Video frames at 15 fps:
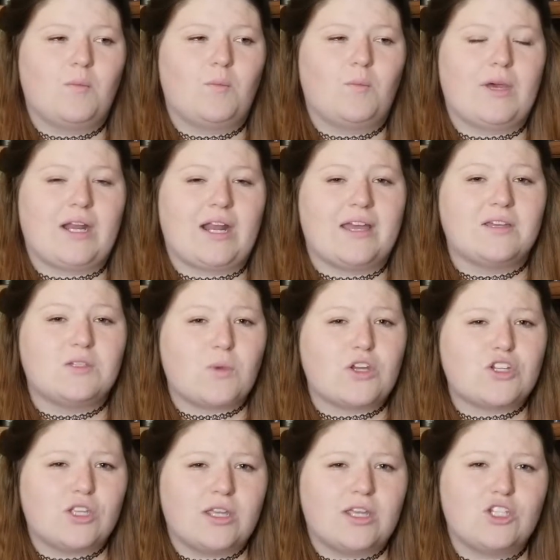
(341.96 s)
but I
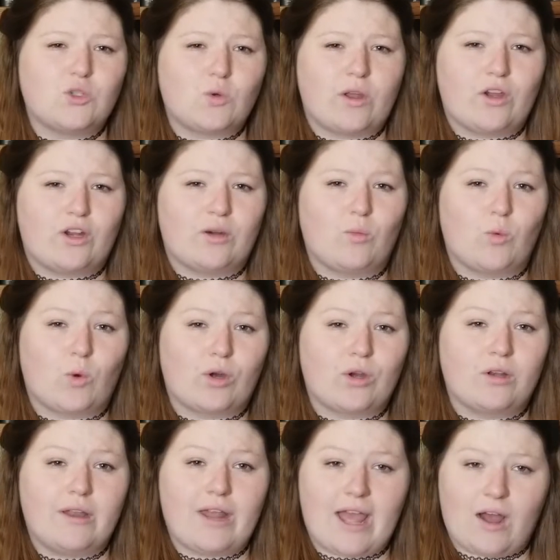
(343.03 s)
especially enjoy her more
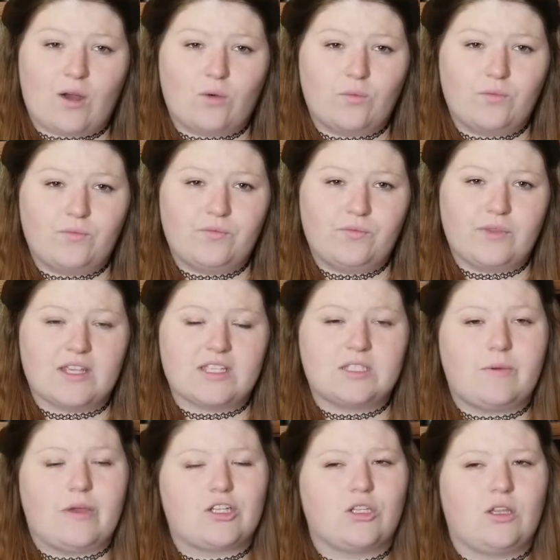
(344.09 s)
now,
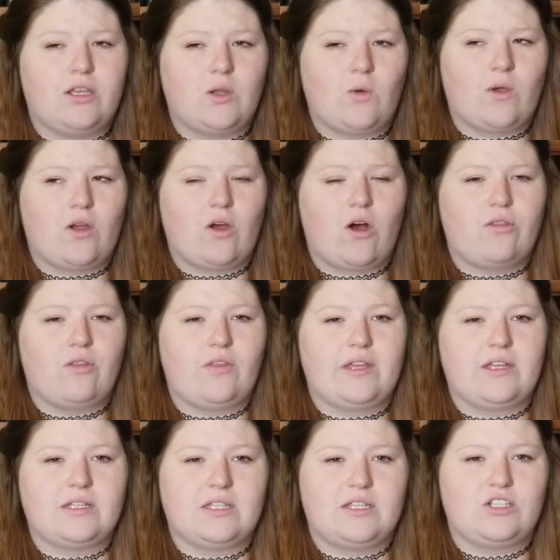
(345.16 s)
especially knowing all the
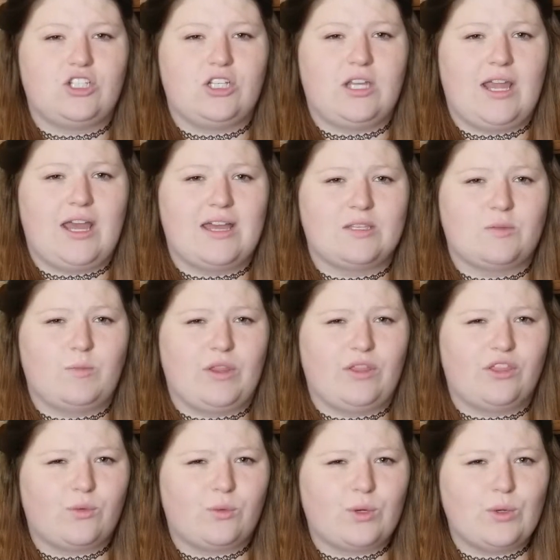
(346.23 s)
things that she has
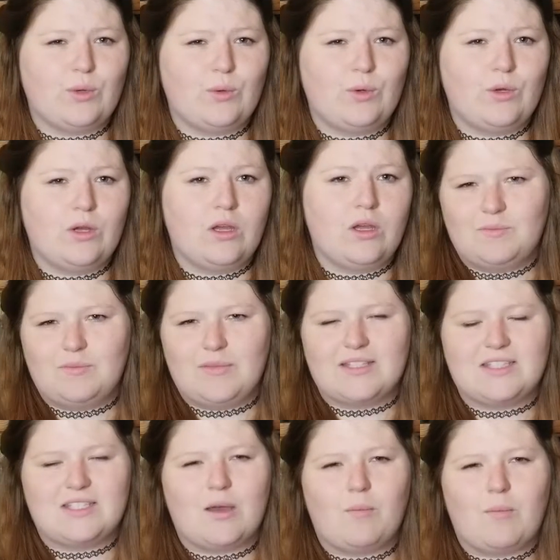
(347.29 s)
been through.
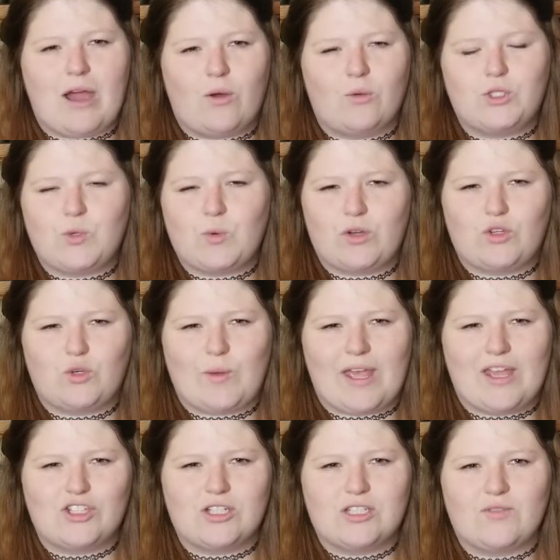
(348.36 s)
It's about 200
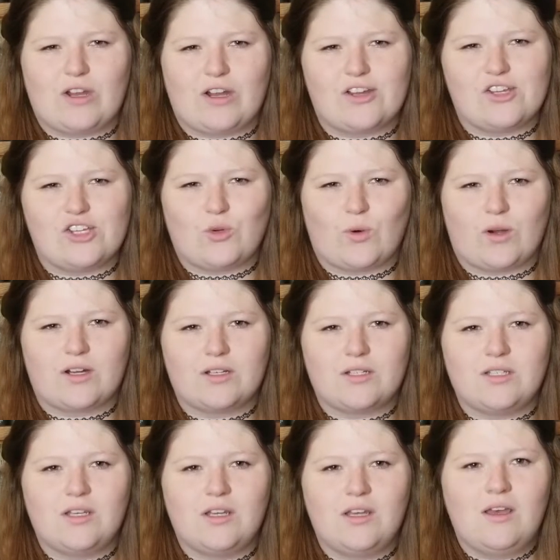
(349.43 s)
pages, very short,
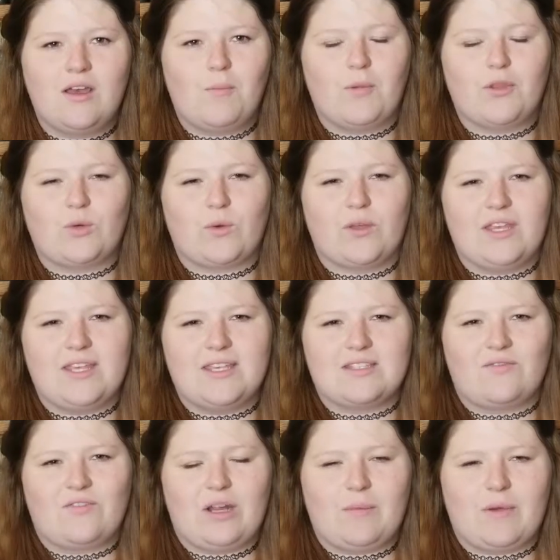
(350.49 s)
but there really
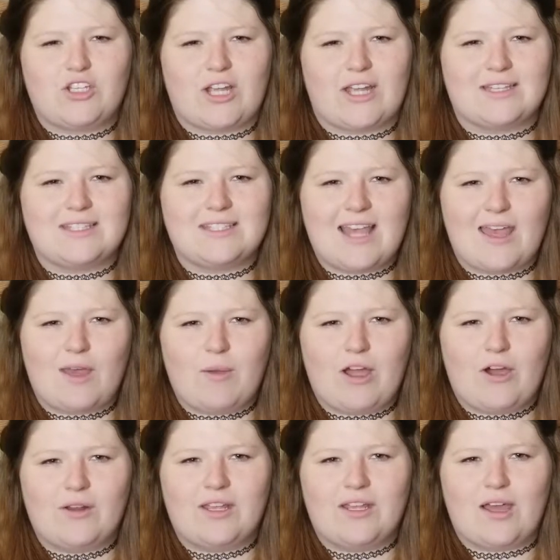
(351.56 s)
isn't very much I could say
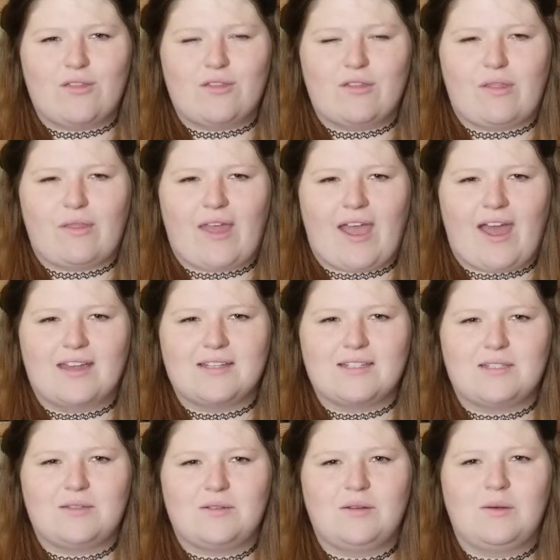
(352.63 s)
about it other than
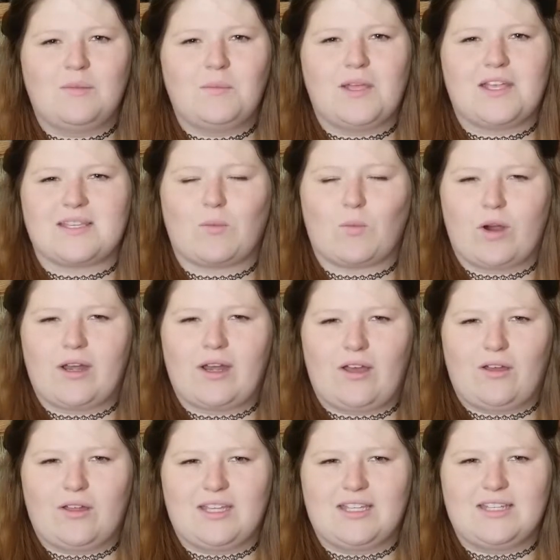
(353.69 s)
that, because I'm worried
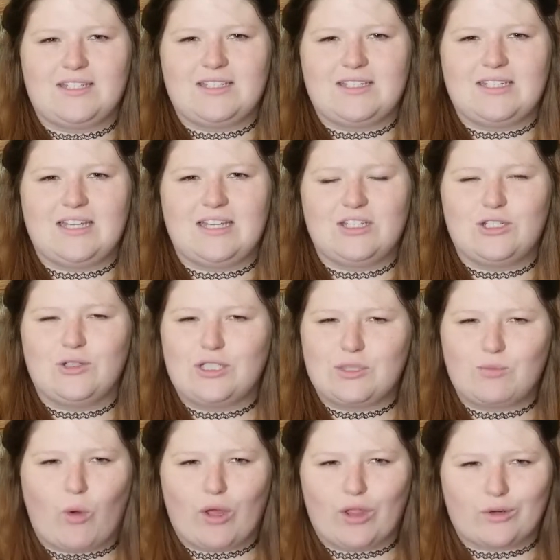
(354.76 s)
I'll get into
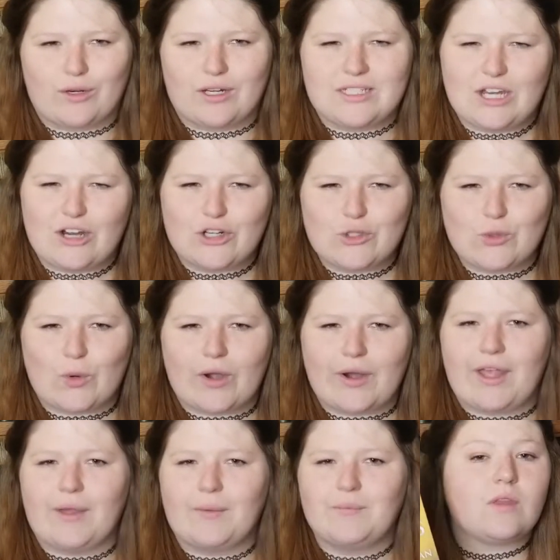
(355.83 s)
spoilery
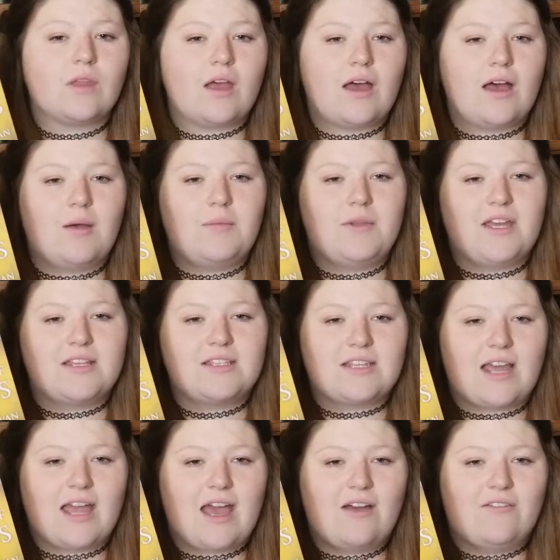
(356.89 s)
territory. Up next,
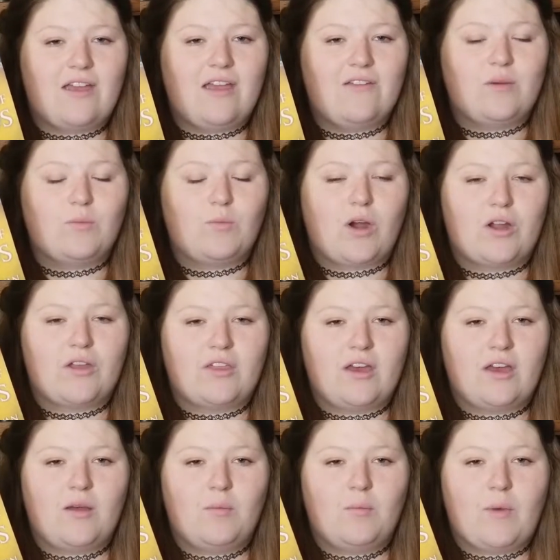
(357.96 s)
I have
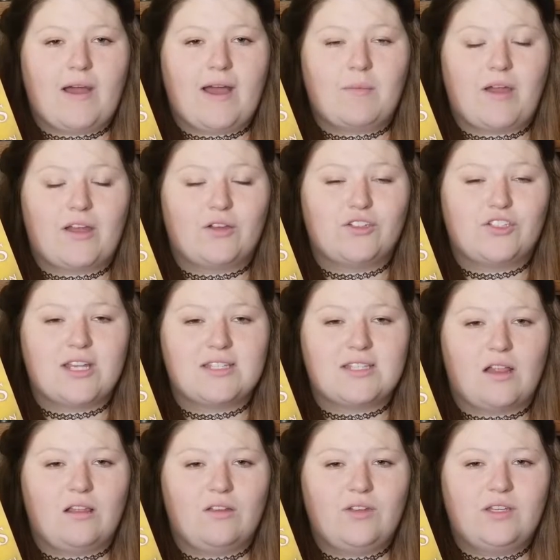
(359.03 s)
Avempartha by Michael J.
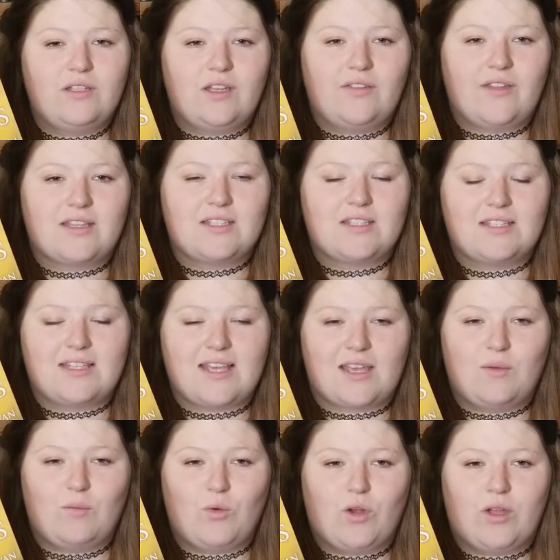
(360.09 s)
Sullivan, and that's the
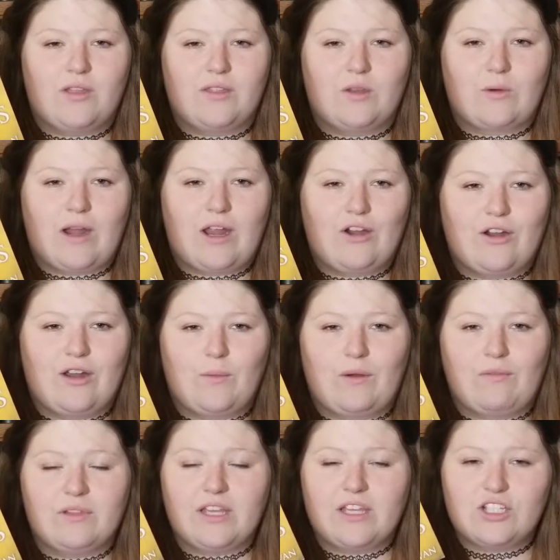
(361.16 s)
second book in the Rye
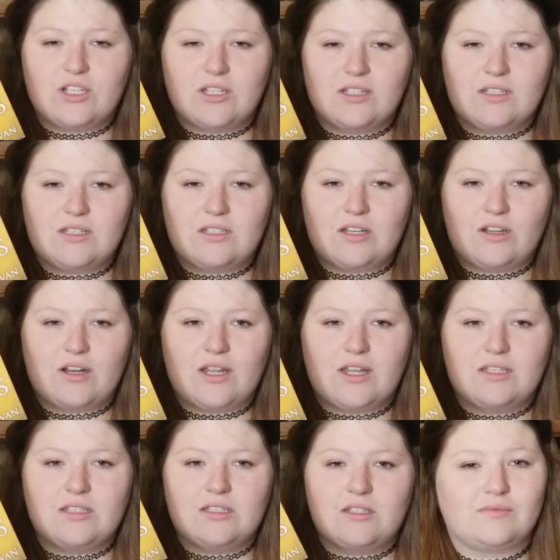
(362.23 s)
Revelation
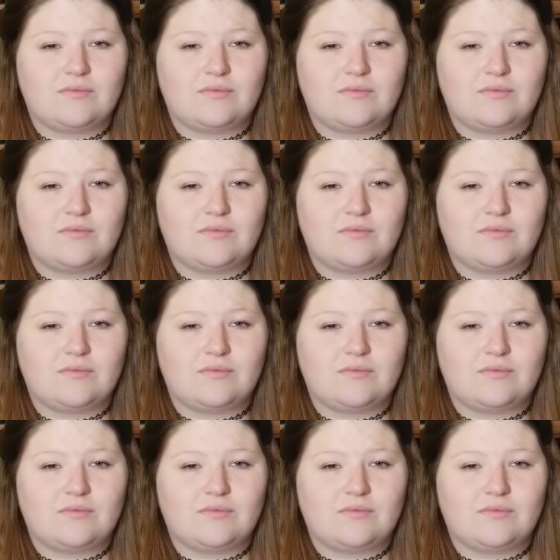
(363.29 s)
series.